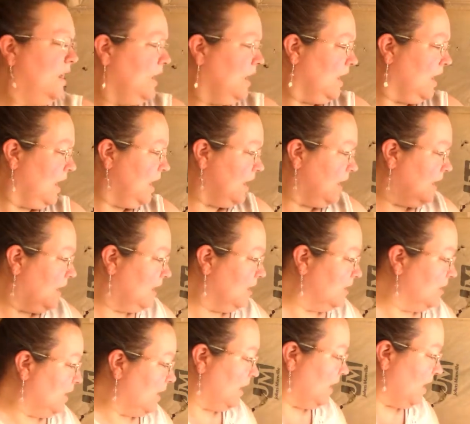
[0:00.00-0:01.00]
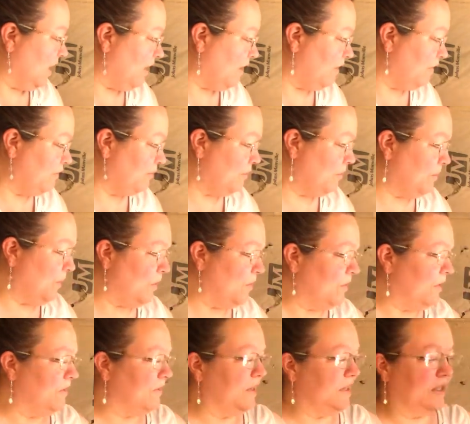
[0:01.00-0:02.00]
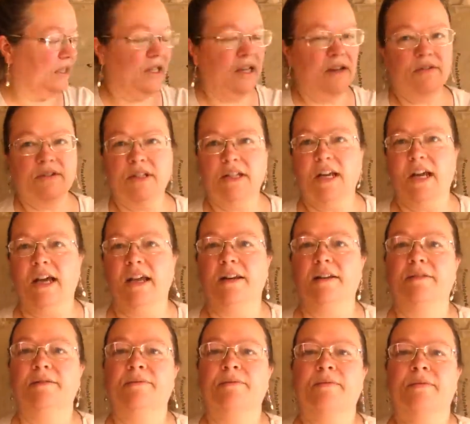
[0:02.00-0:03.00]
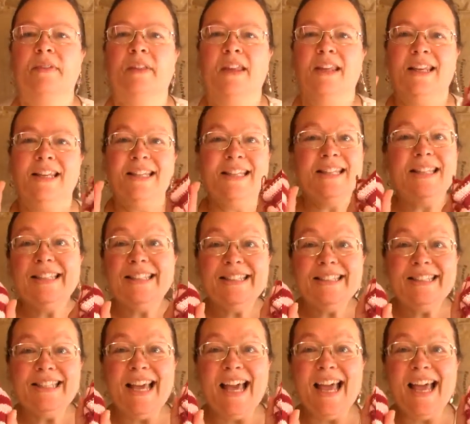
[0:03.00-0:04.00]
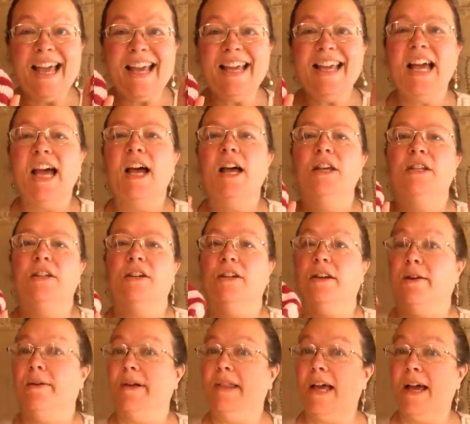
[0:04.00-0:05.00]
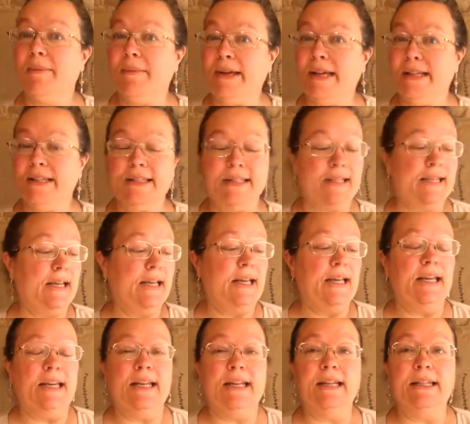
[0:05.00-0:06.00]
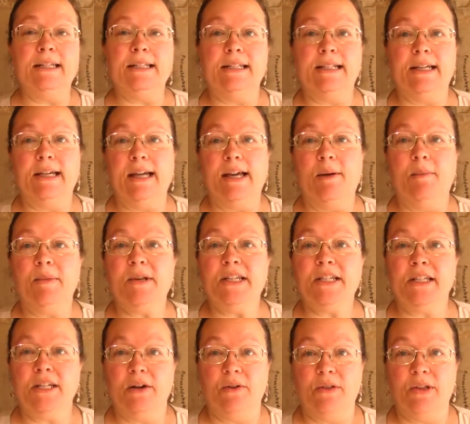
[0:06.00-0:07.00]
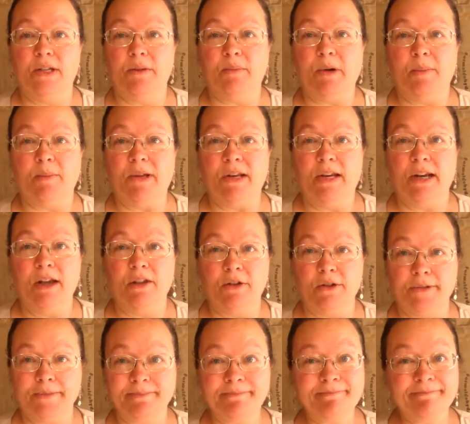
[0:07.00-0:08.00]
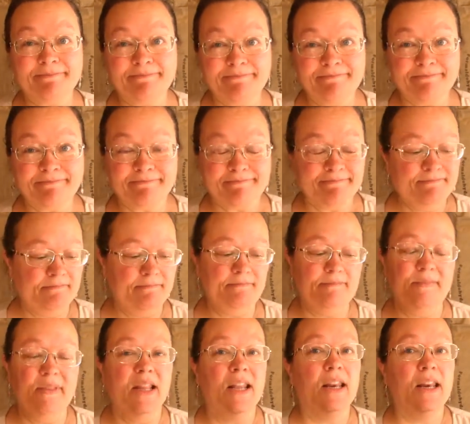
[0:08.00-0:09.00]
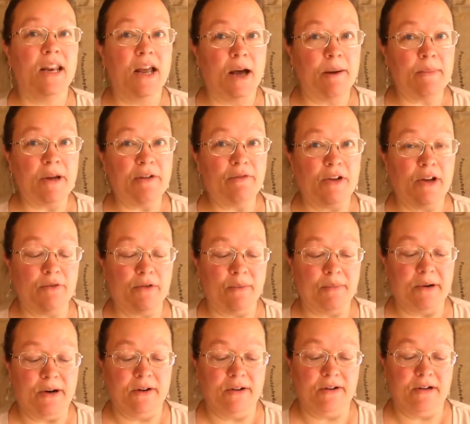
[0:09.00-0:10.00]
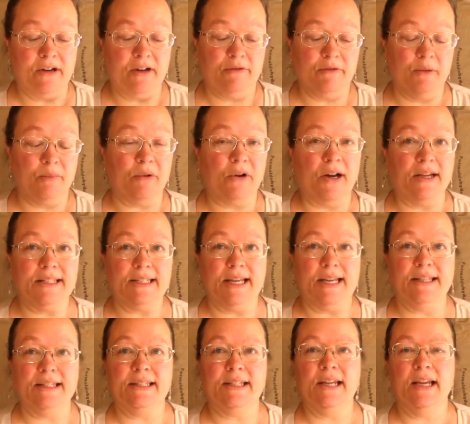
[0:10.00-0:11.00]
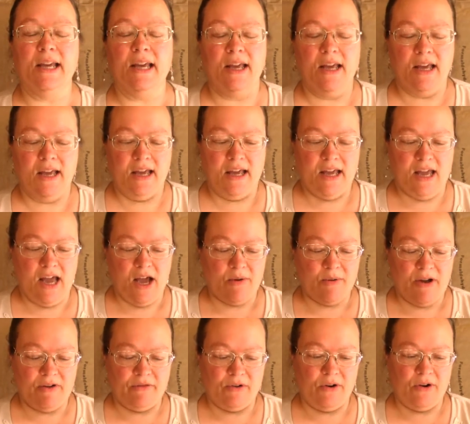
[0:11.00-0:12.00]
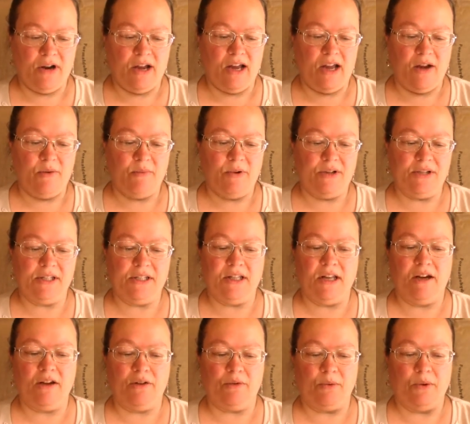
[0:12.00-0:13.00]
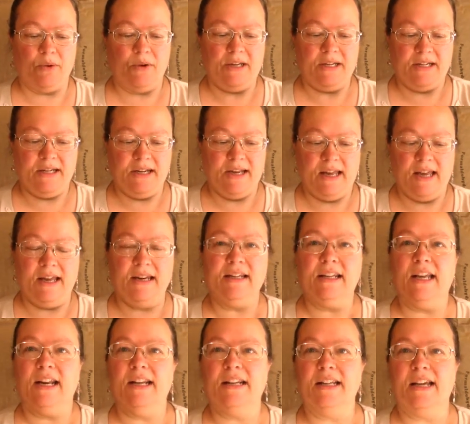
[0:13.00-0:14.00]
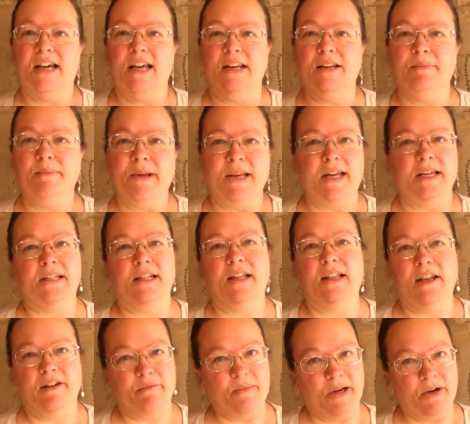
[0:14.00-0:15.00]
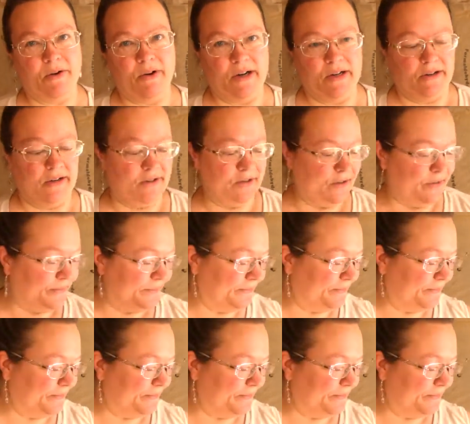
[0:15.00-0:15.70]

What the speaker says: And I have both of the sleeves done. Yay! So you know what that means. It is time to sew this puppy together. Not my favorite part of the process. However, I will slug through it and get it done because I love my granddaughter.